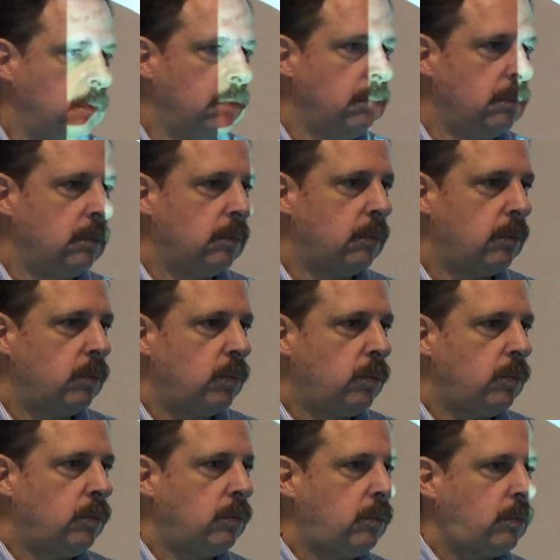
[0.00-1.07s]
do
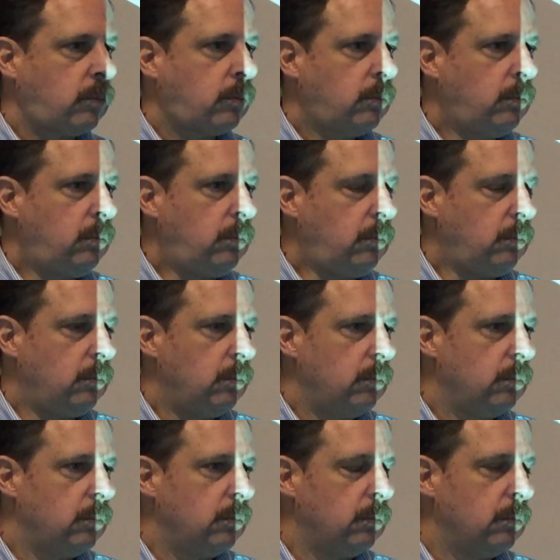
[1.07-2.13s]
you have to legally
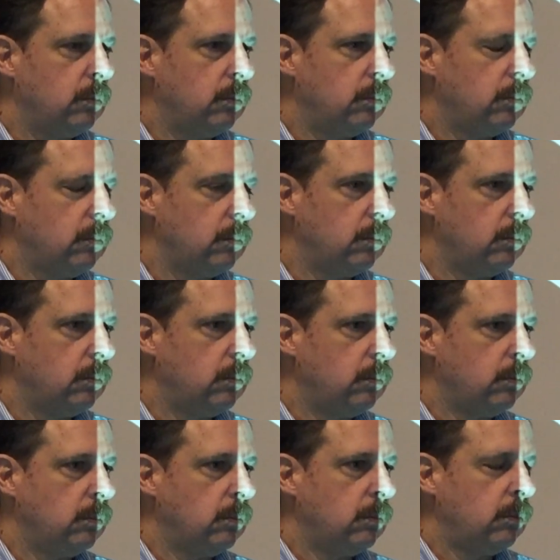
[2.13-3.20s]
get it
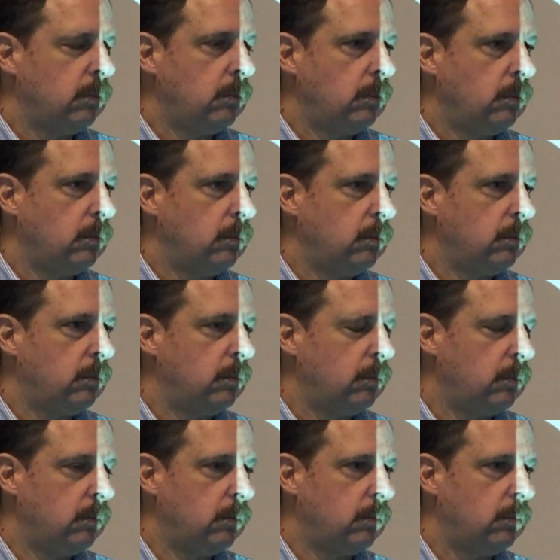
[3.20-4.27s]
to send
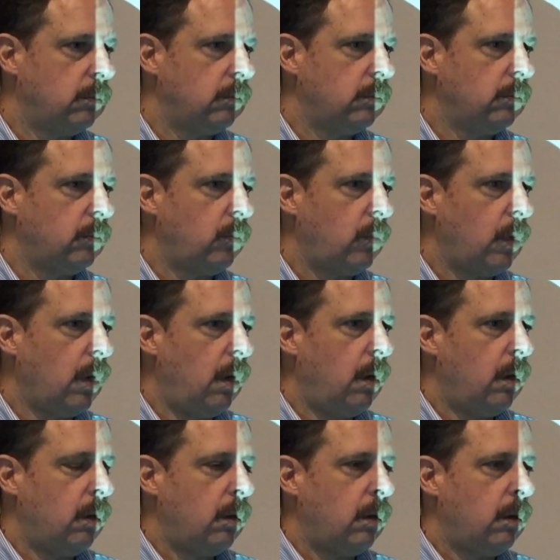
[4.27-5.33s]
the call sign
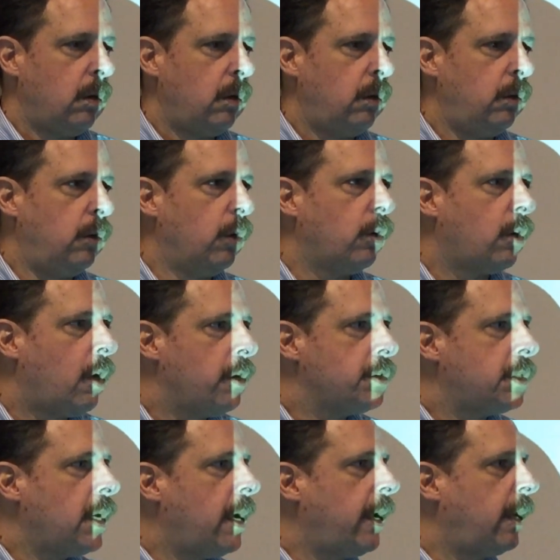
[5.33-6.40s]
somehow? Your call
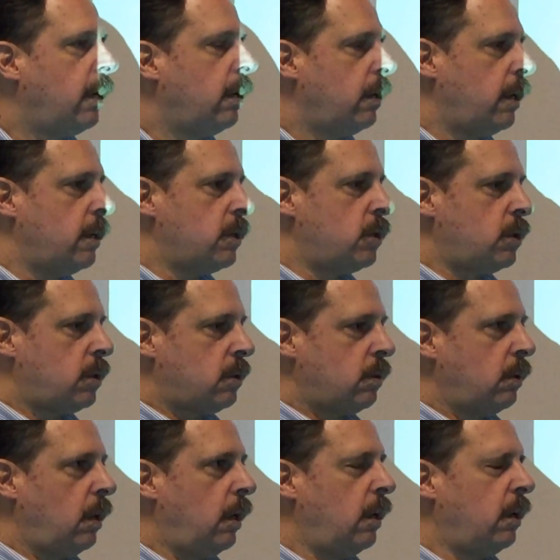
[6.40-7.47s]
sign
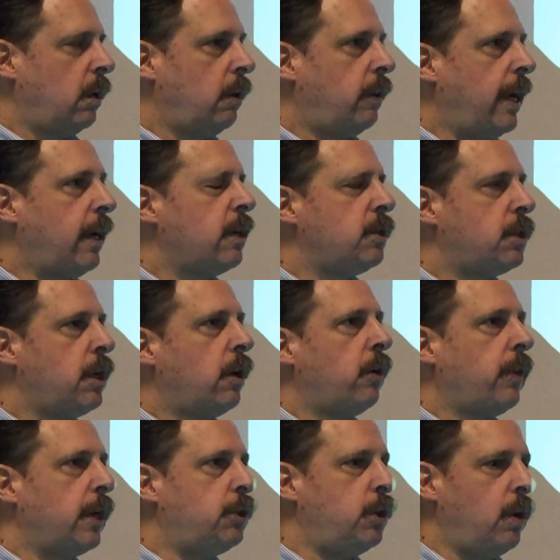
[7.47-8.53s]
is, they
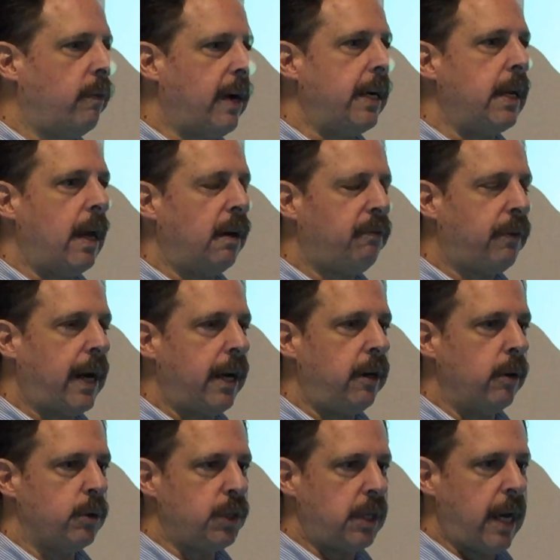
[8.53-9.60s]
consider that you have
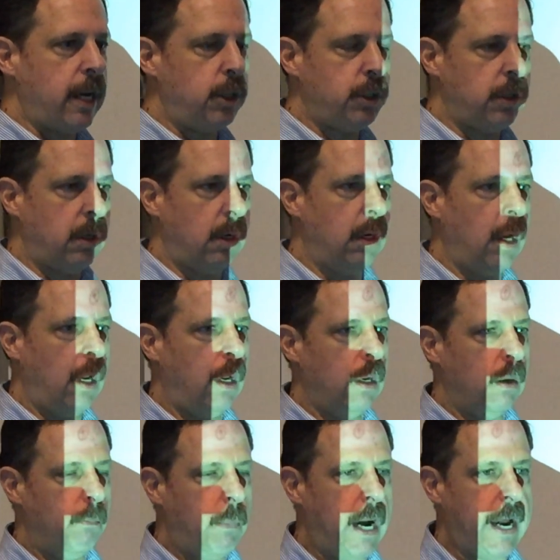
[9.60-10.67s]
identified your station
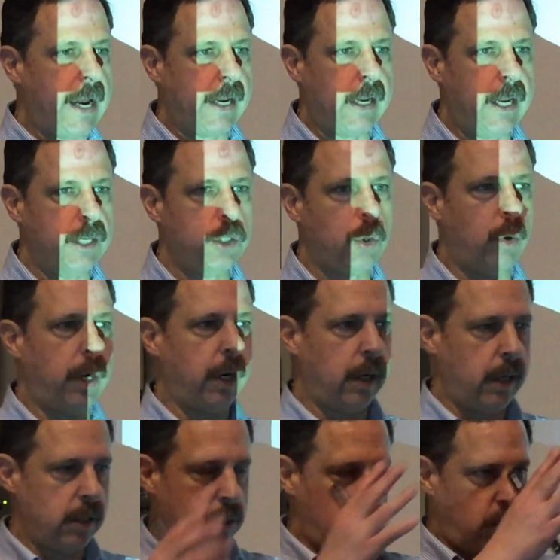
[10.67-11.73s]
by entering
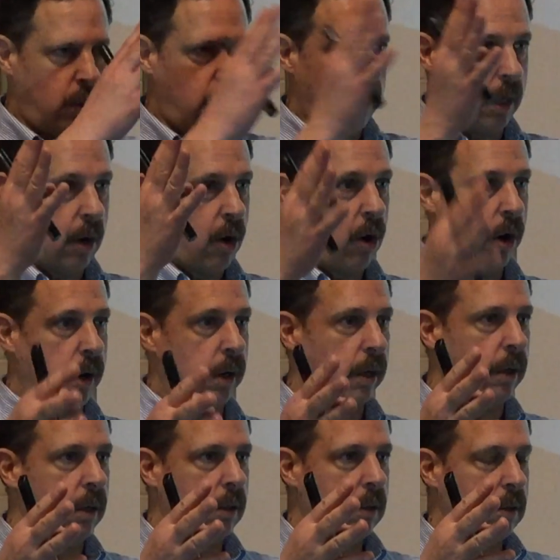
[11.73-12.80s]
into the Arden,